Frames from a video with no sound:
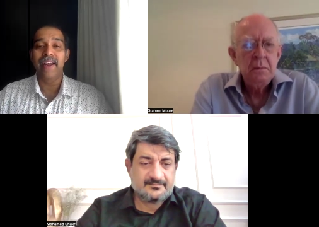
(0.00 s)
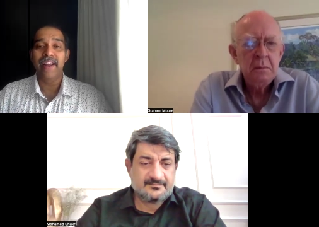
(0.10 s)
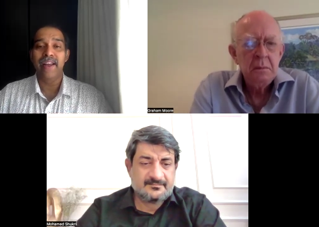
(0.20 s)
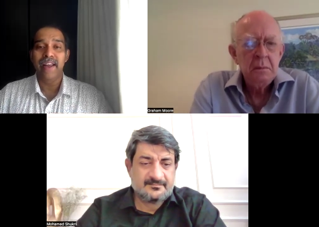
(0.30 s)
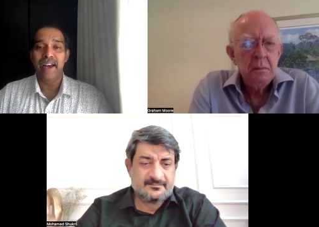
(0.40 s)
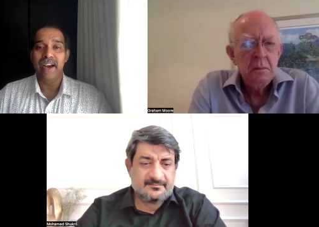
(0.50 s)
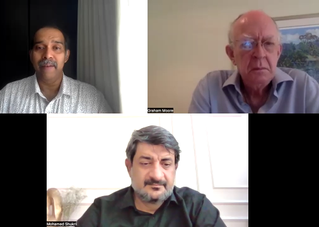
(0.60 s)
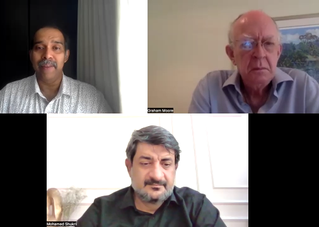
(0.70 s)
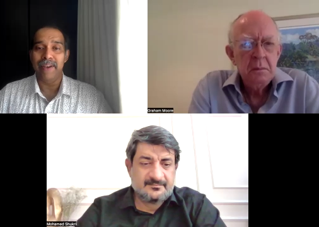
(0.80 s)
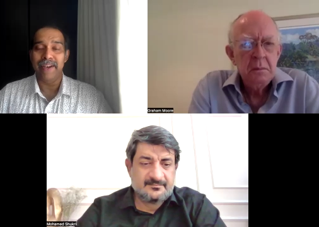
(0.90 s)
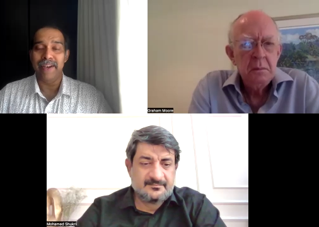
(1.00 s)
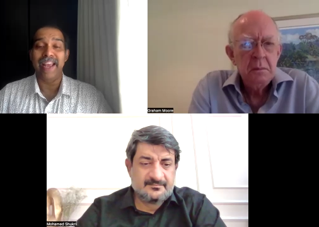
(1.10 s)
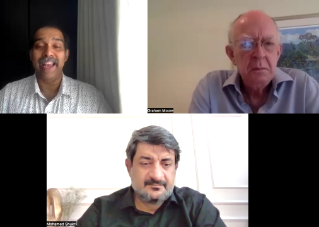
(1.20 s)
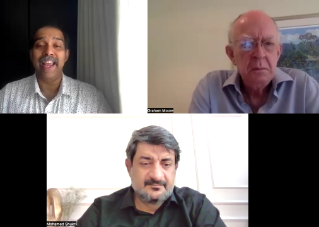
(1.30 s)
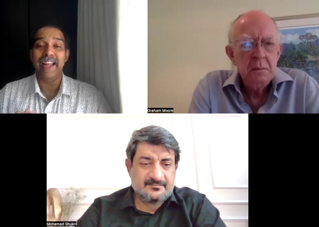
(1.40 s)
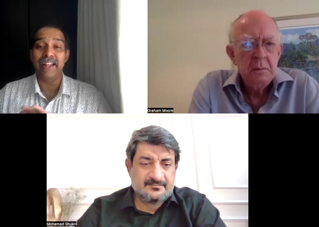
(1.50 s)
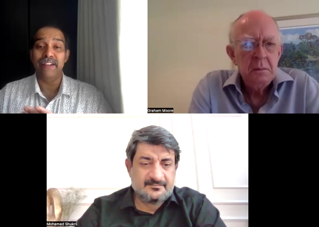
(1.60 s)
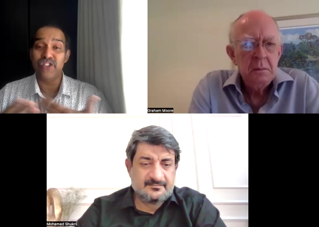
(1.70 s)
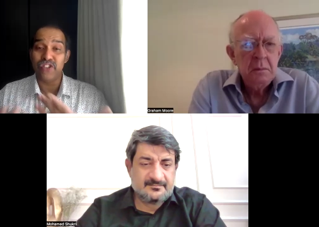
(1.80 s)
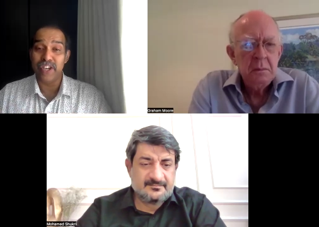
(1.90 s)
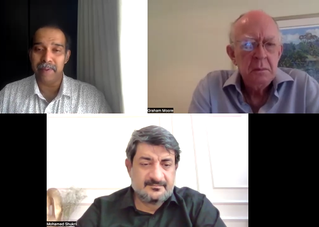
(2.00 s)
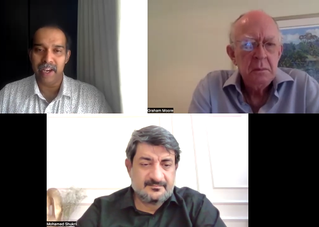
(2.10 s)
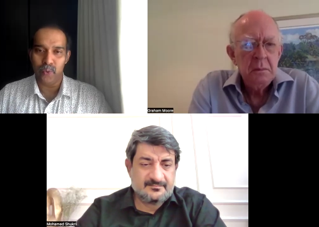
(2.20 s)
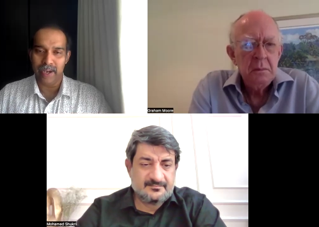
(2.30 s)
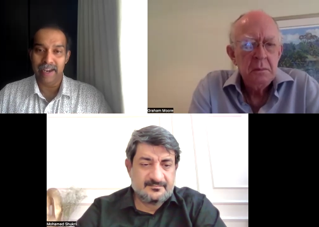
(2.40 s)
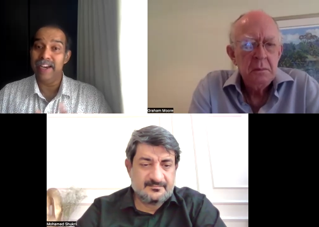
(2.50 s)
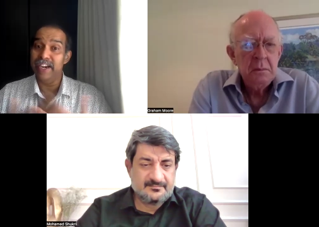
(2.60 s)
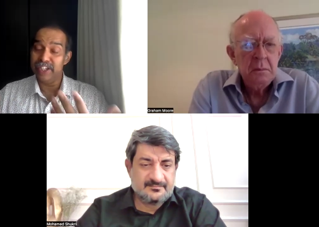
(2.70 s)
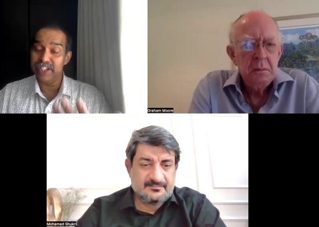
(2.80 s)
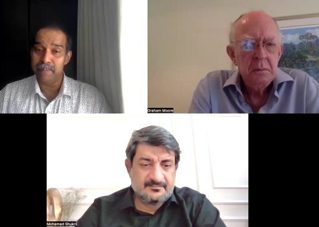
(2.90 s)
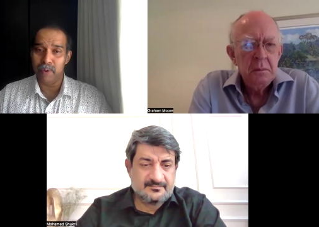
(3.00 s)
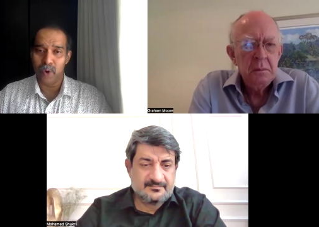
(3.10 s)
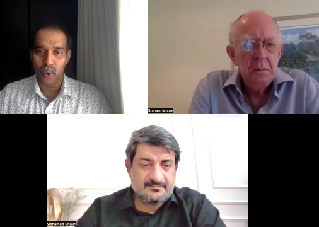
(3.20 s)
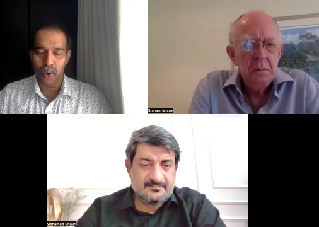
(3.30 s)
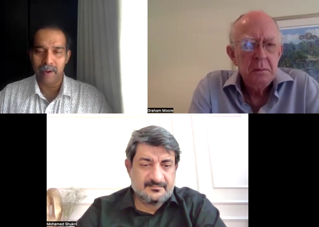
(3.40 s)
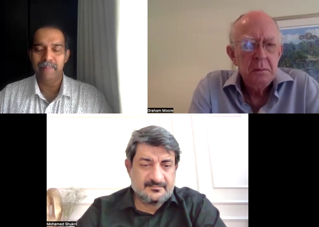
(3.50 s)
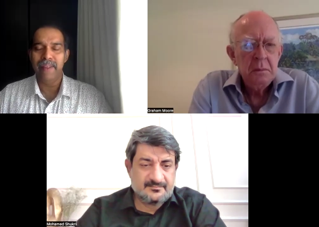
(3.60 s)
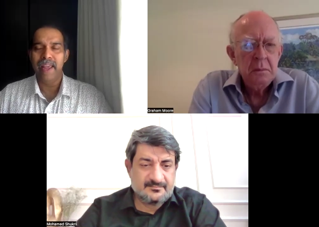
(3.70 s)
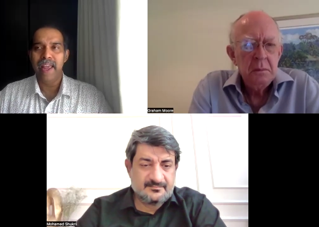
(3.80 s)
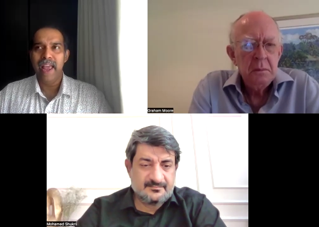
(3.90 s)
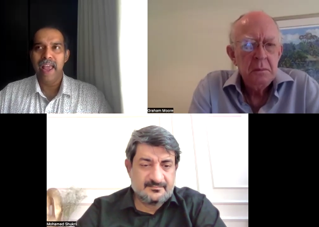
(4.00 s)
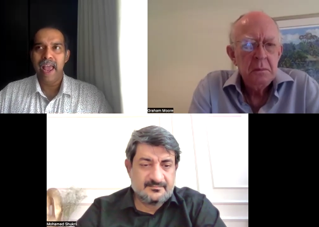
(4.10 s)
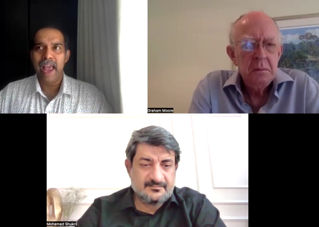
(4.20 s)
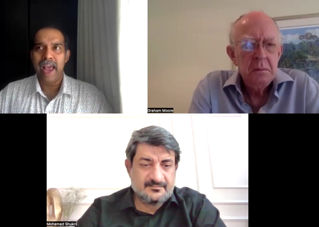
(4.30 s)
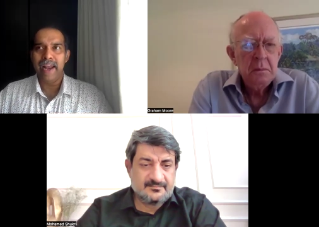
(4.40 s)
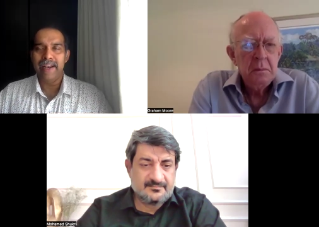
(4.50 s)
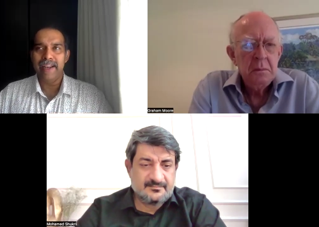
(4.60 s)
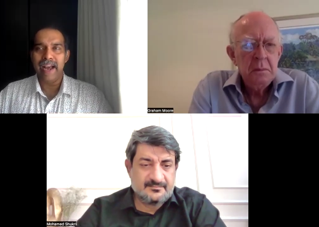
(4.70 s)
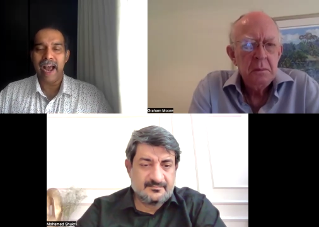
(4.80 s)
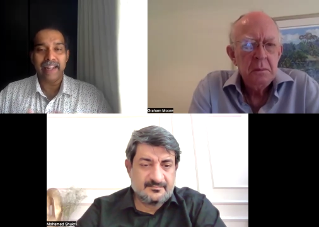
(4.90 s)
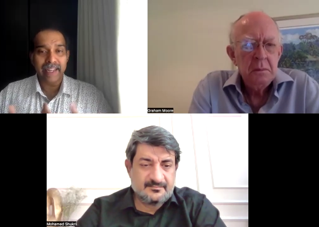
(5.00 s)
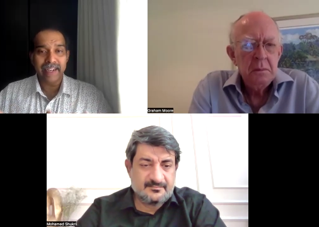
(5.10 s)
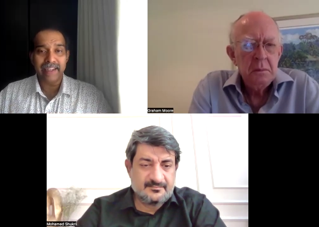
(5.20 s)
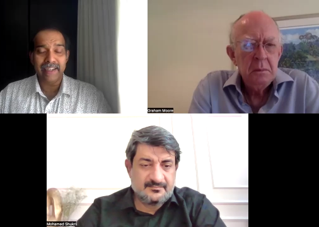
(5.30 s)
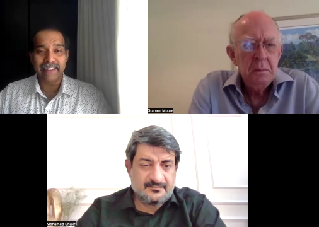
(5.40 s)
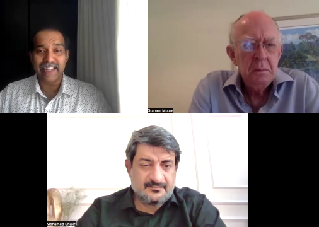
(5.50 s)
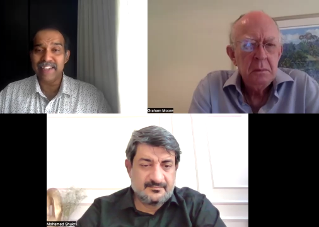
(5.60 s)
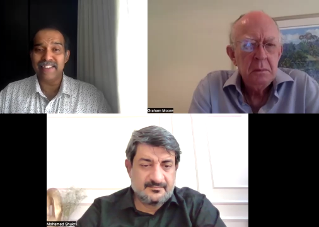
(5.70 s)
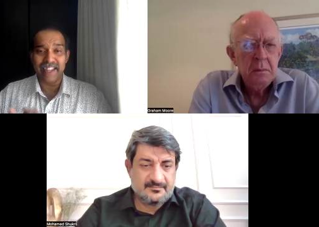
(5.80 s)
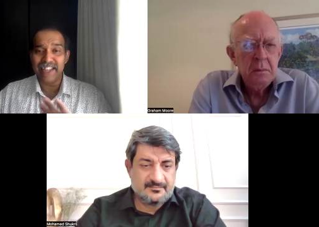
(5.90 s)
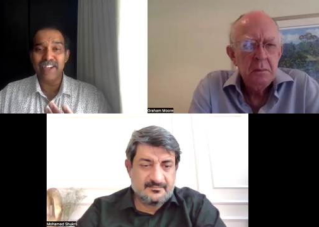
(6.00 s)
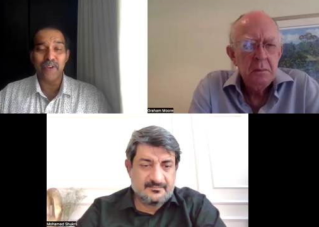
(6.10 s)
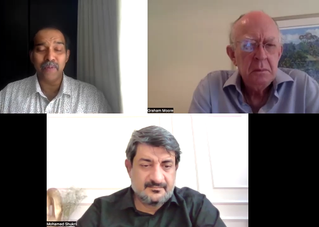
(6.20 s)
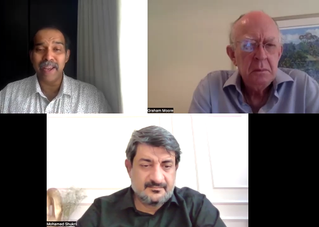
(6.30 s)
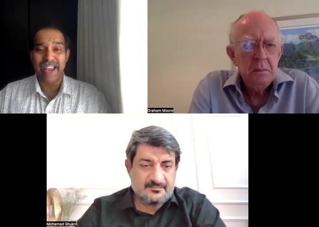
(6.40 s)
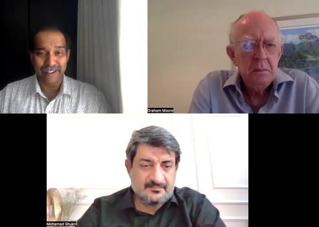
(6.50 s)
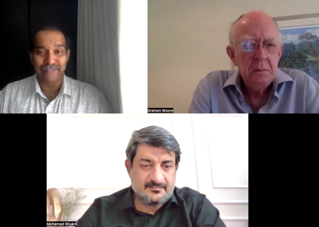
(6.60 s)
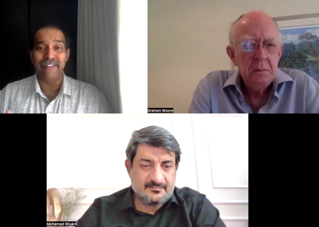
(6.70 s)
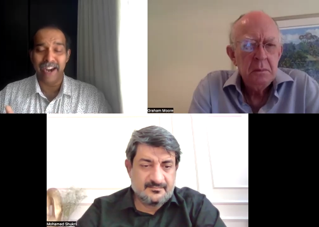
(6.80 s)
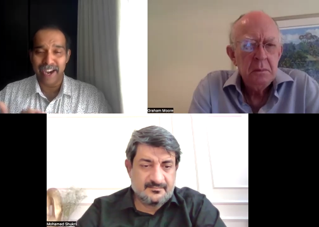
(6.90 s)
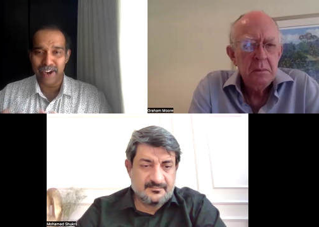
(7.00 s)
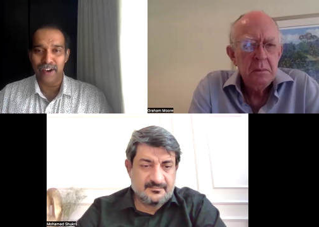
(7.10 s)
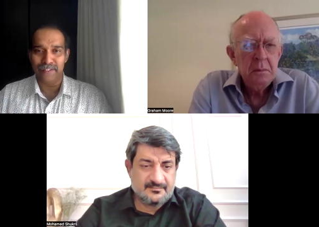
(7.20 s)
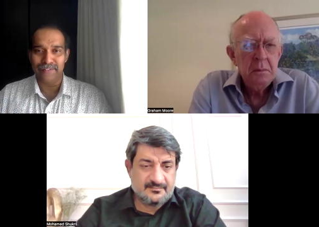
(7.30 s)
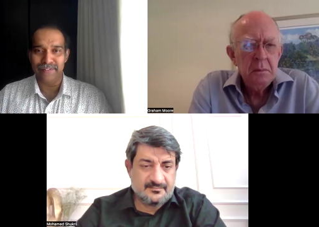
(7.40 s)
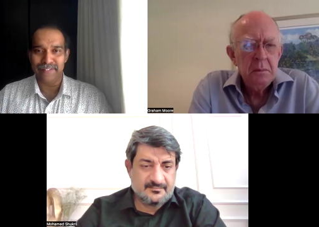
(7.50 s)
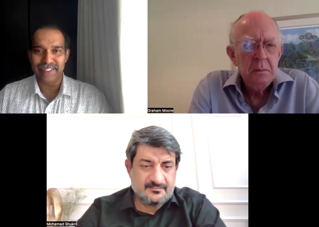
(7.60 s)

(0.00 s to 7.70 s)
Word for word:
Speaker 1: um, taking the first step in, into a leadership role. And I think there is nothing to be afraid of.